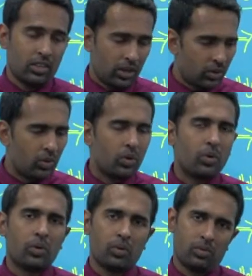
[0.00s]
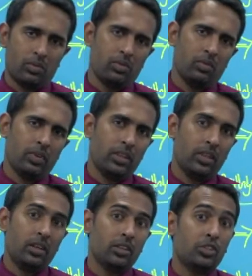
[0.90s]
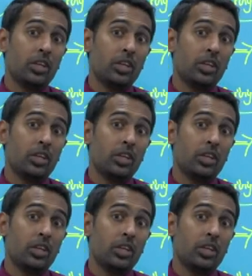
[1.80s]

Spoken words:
You have to go with the